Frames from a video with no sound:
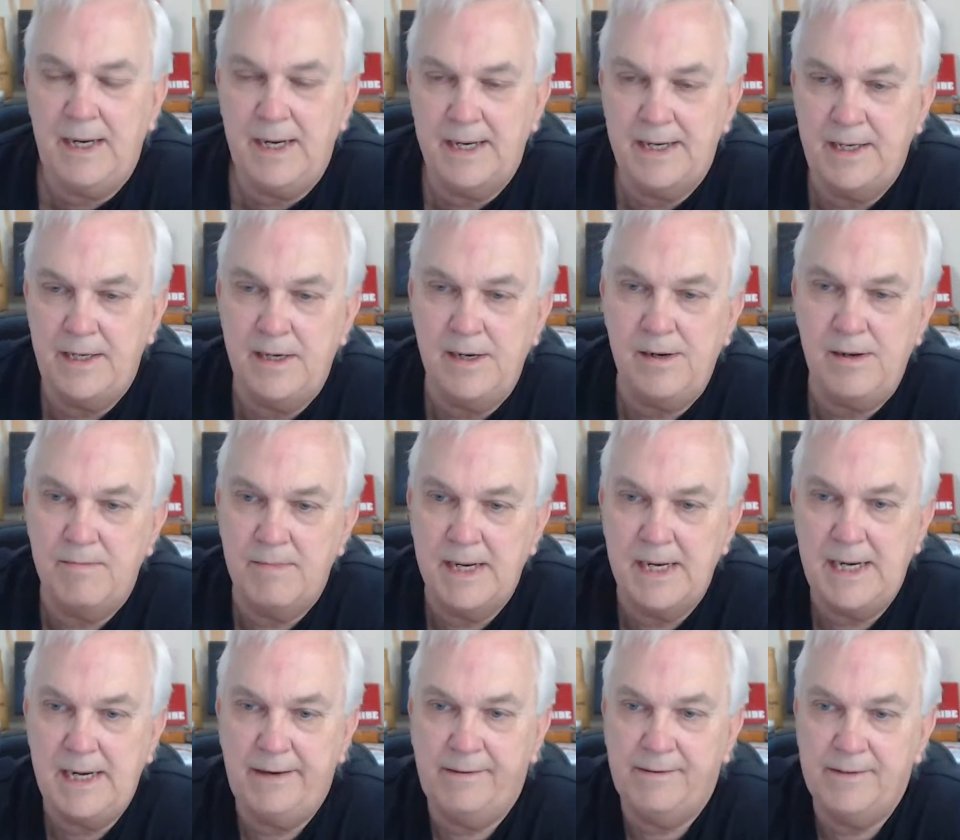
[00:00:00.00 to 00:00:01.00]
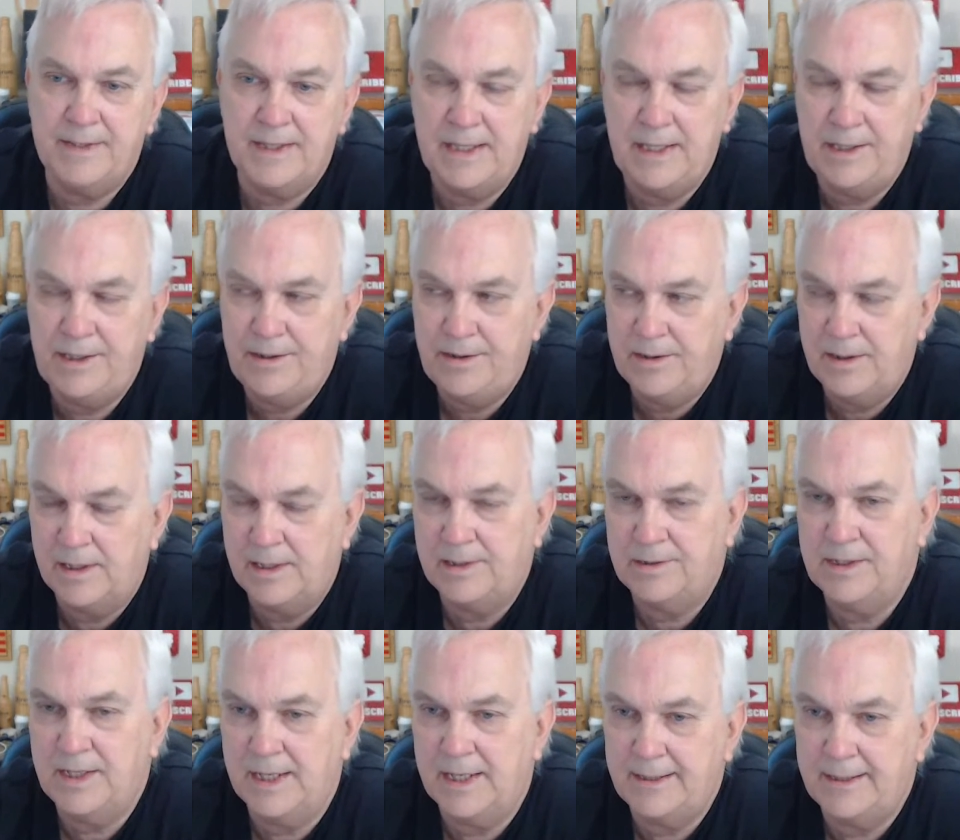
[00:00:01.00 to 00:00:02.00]
How you doing, man? Haven't seen you in a
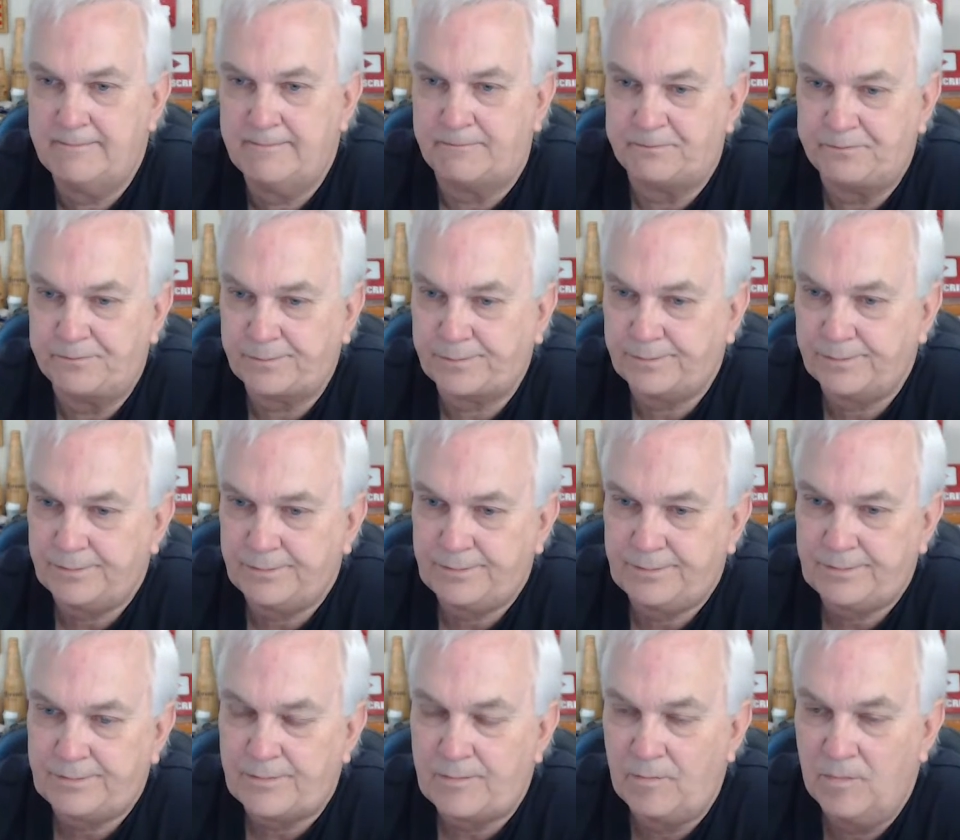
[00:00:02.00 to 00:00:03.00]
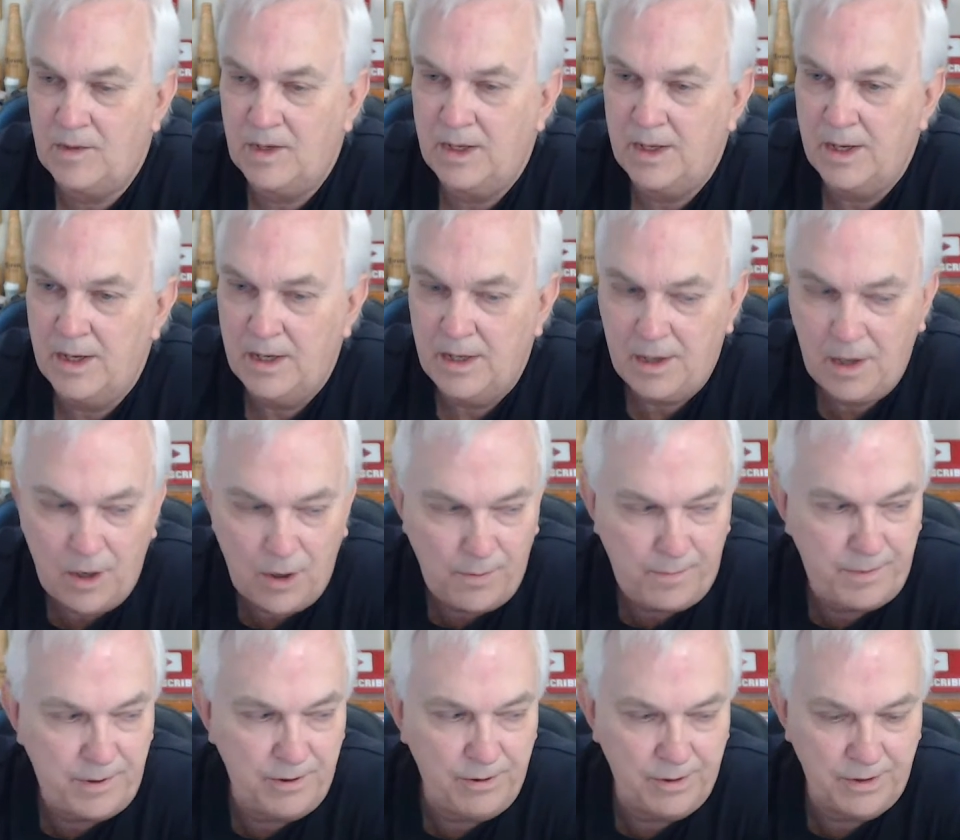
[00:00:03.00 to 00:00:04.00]
long time.
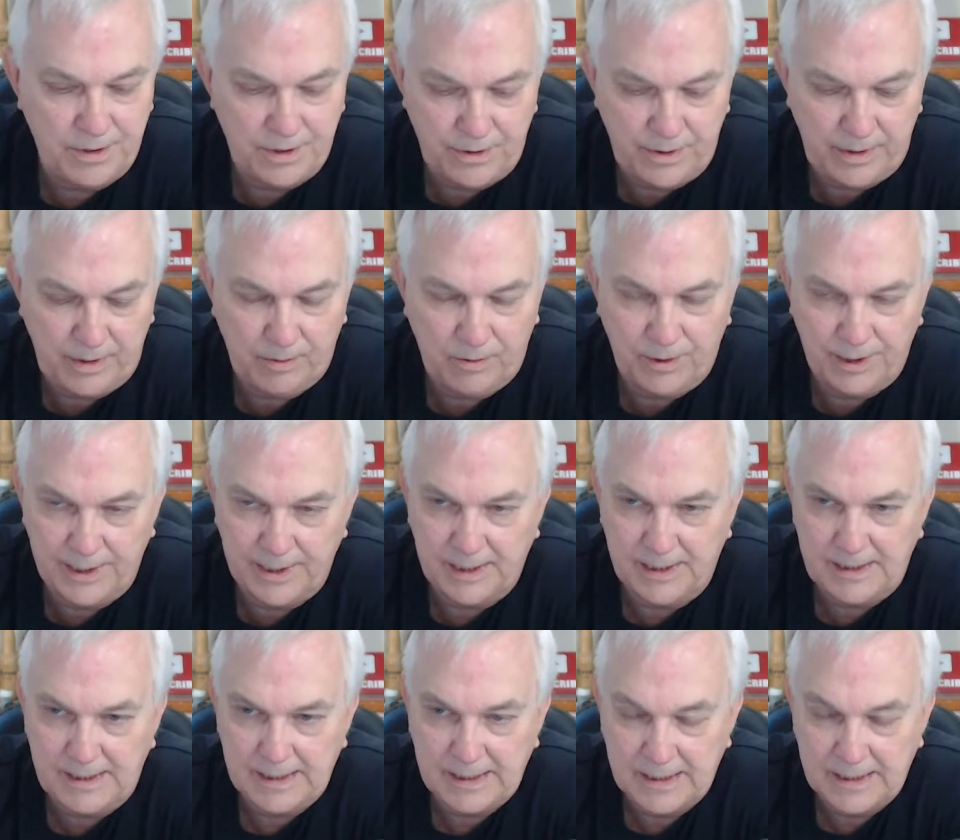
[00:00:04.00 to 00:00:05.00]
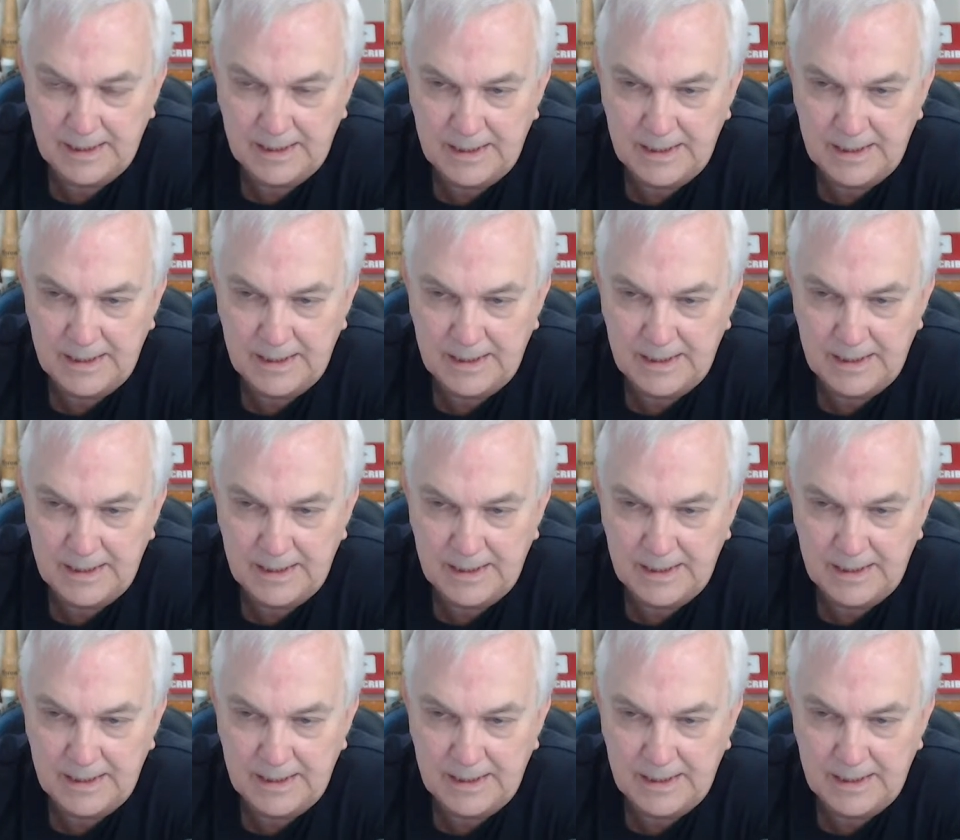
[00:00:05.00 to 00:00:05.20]
Hope you are doing well.